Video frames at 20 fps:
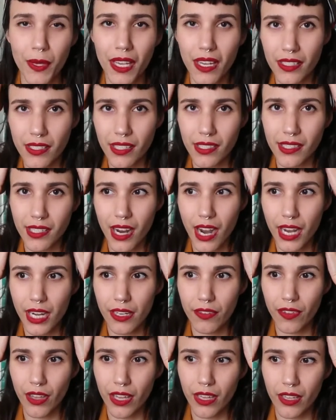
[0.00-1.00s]
because it's
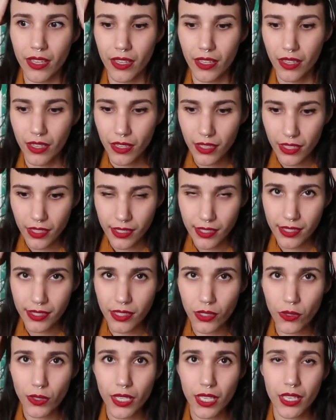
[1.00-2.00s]
kind of a
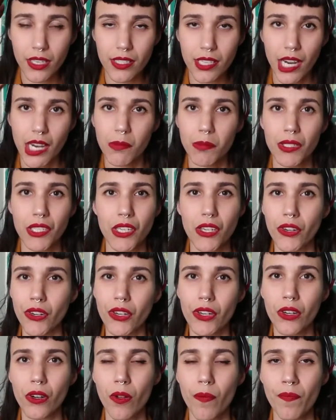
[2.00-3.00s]
silky type
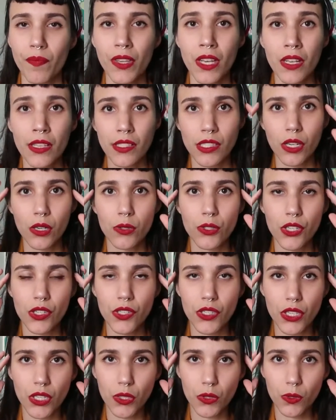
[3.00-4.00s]
material. So
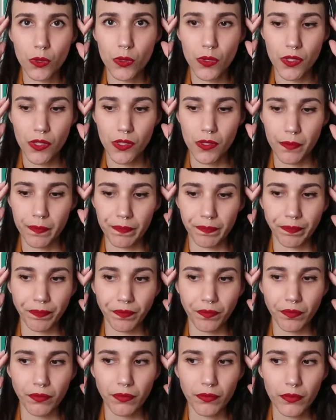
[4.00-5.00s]
just use
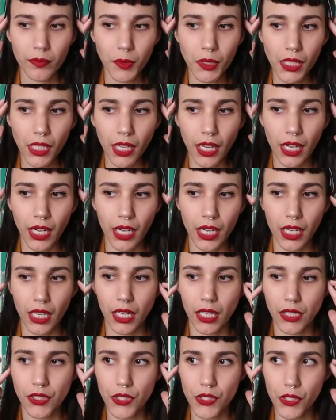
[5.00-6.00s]

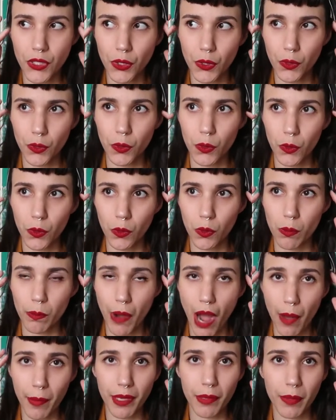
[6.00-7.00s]
uh, two
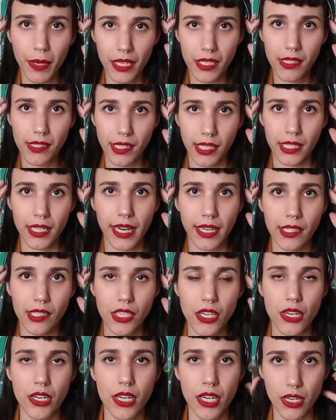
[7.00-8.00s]
bobbing pins like
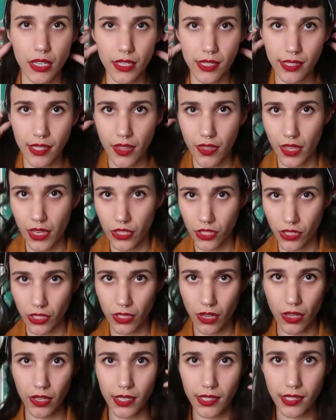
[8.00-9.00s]
next to your ears and then
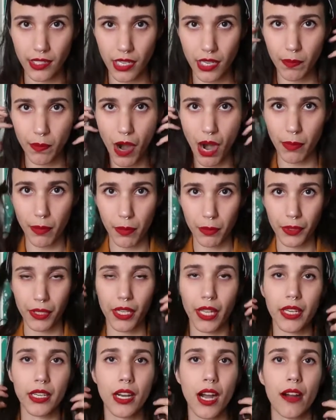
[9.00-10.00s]
just honestly probably
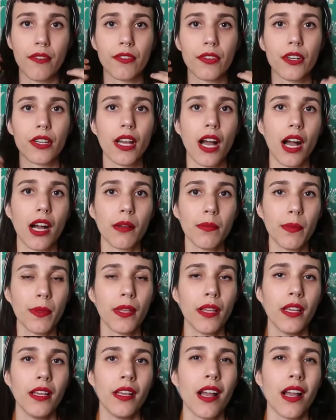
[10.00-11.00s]
like cover it up.
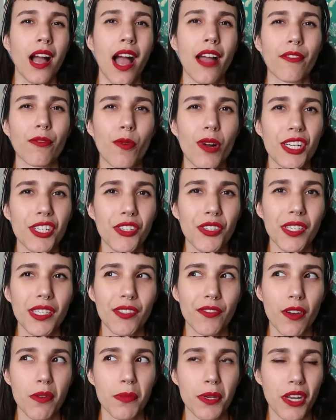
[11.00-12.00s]
I've watched
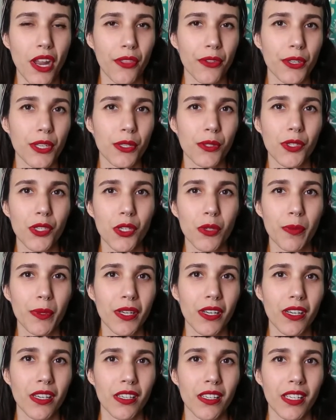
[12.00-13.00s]
this from another
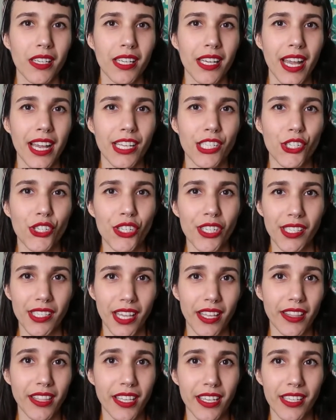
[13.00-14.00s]
YouTuber and she
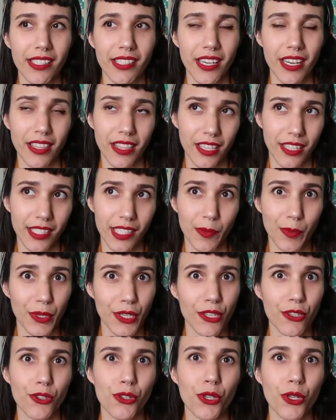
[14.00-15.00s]
said this and I think it's
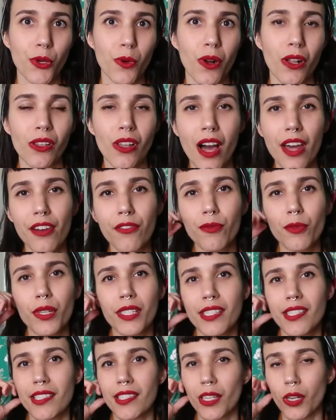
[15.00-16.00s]
pretty true. A lot of
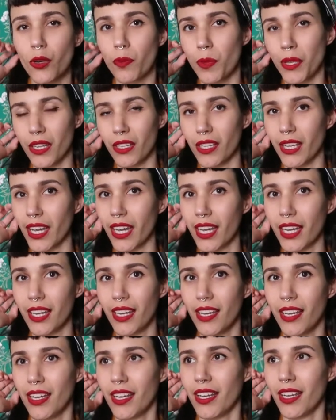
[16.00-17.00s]
what's so
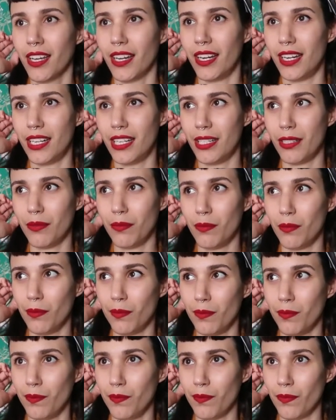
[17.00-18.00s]
appealing um,
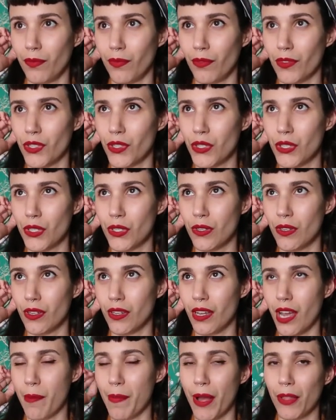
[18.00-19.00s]

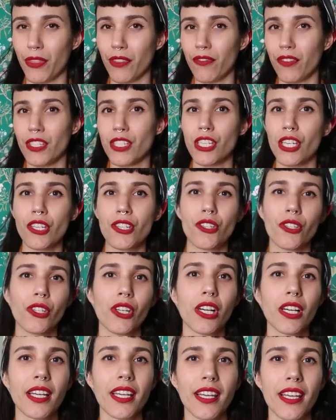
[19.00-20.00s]
about the vintage
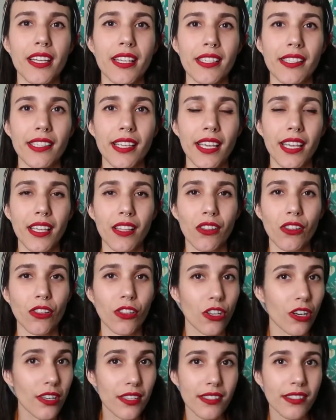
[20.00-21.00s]
look is it
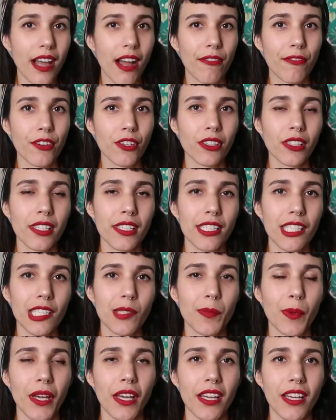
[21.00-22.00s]
looks
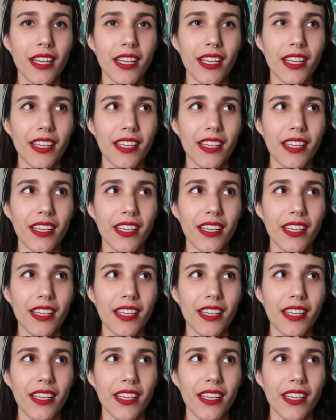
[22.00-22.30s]
effortless but